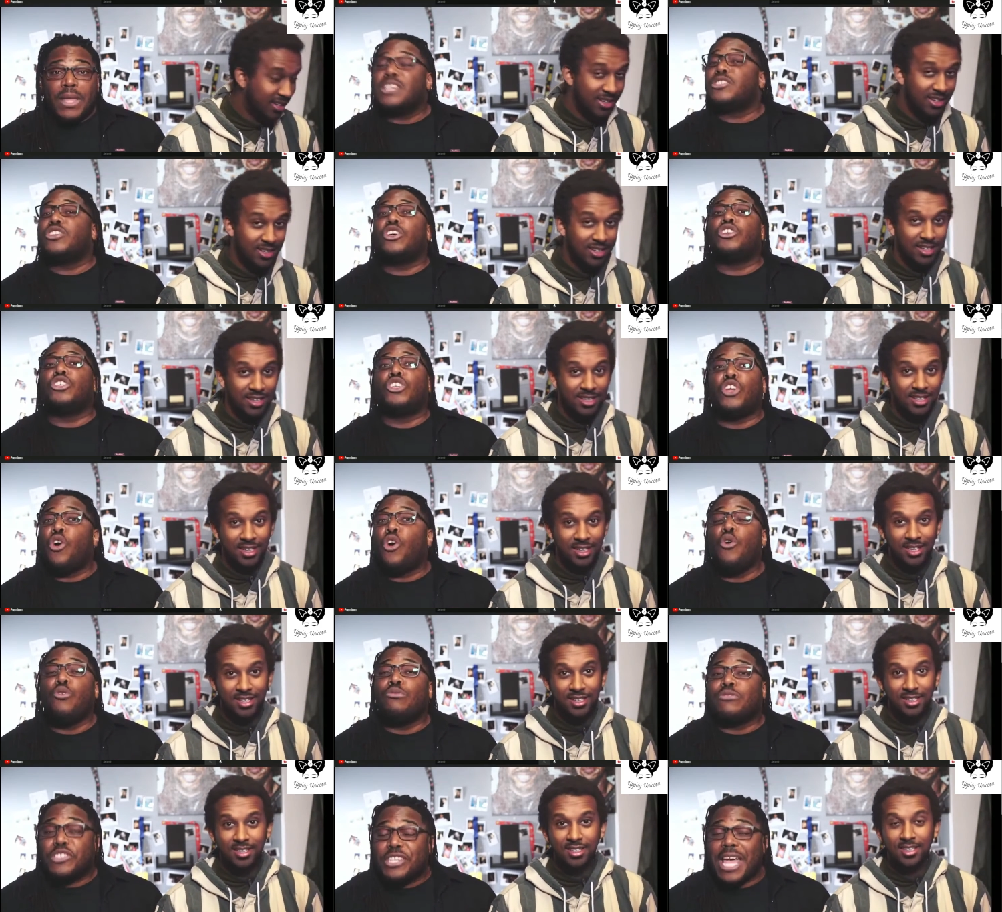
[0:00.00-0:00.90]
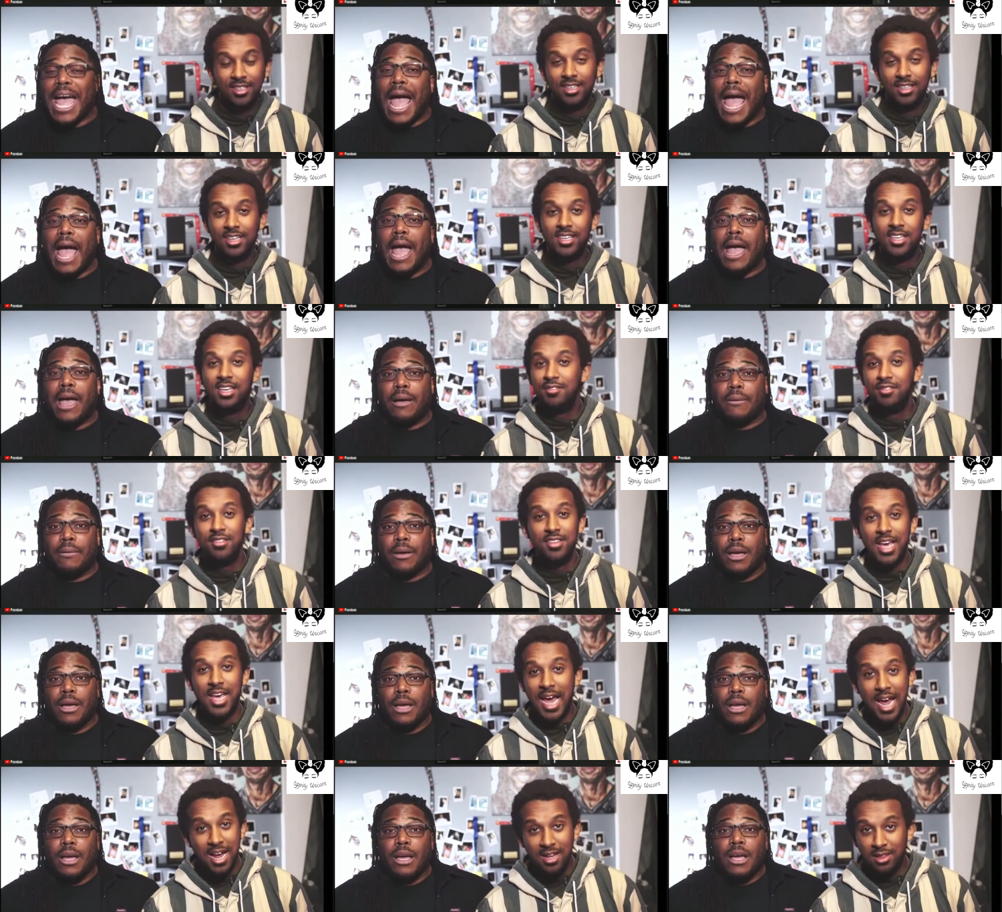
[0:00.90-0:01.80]
Speaker 1: There's a huge gap. Even
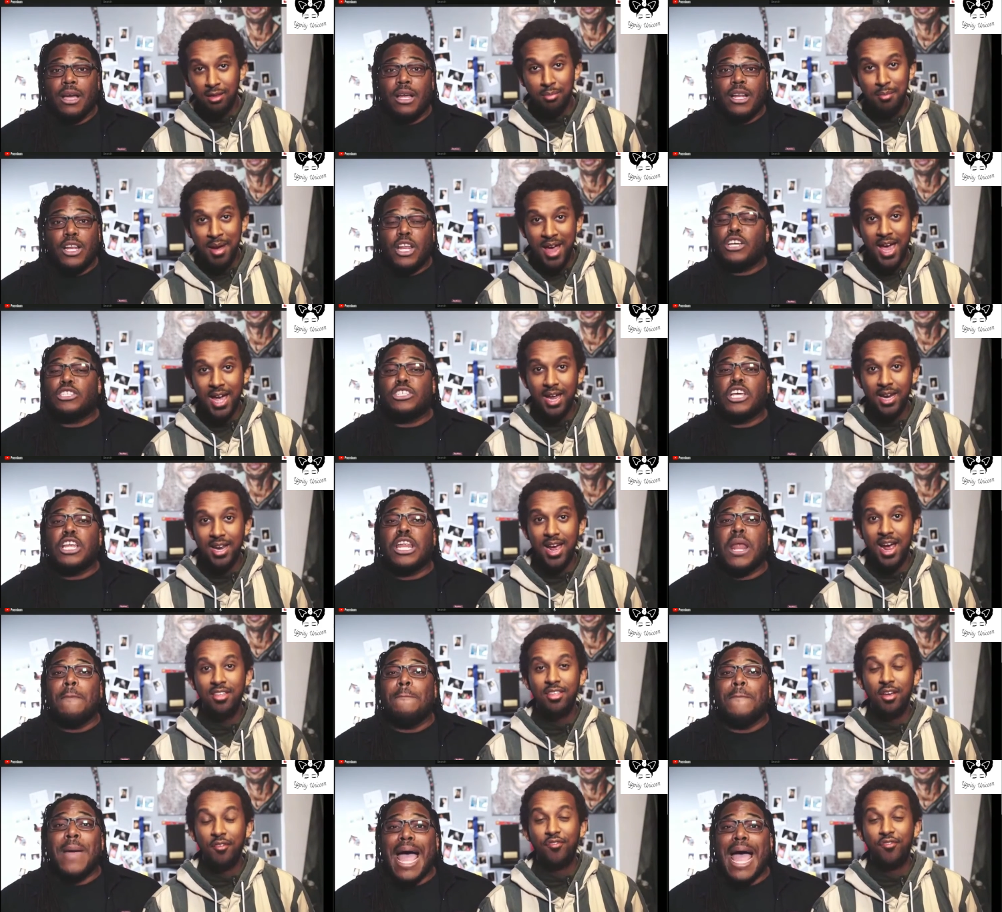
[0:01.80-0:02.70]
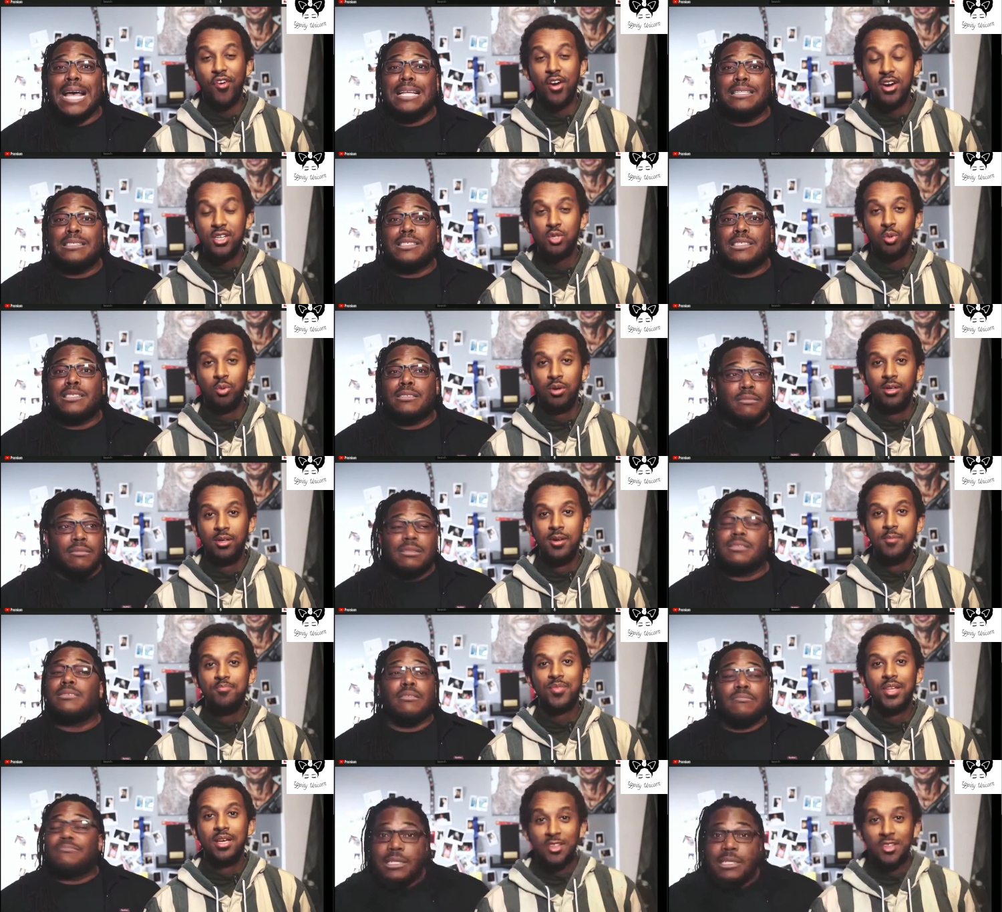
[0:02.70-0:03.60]
the eighth man an and the first one.
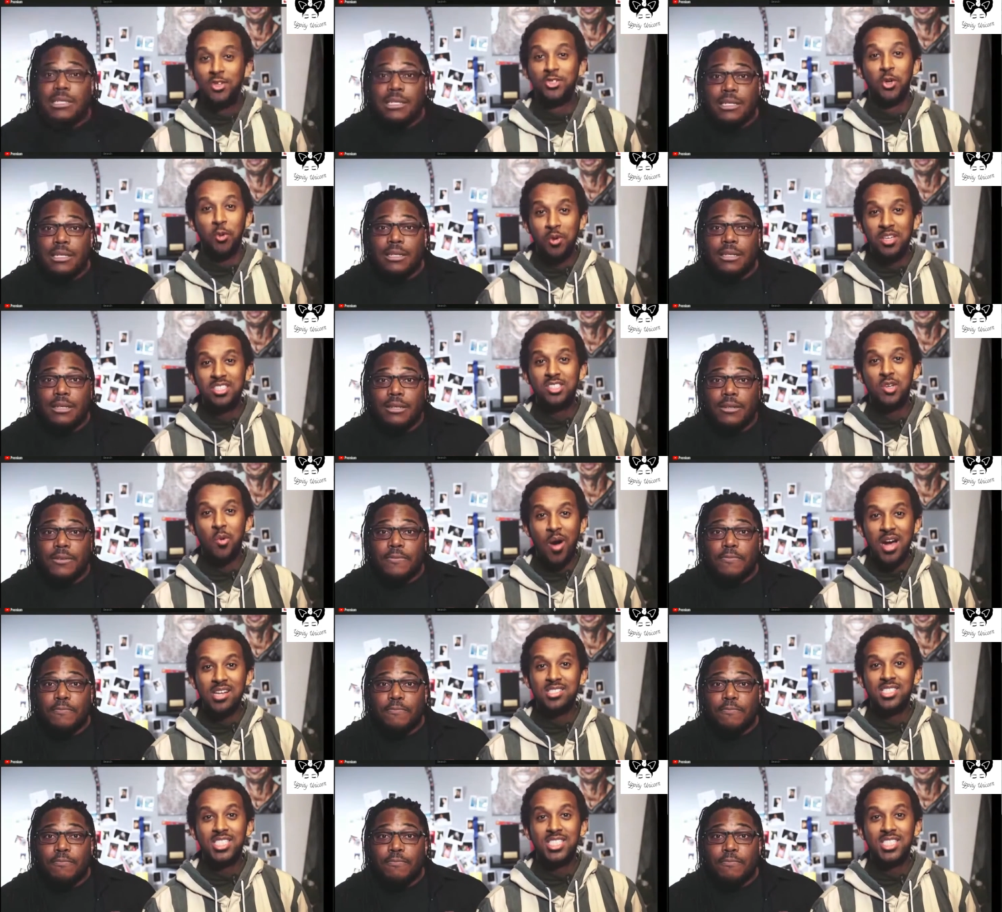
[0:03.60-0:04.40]
There's a reason why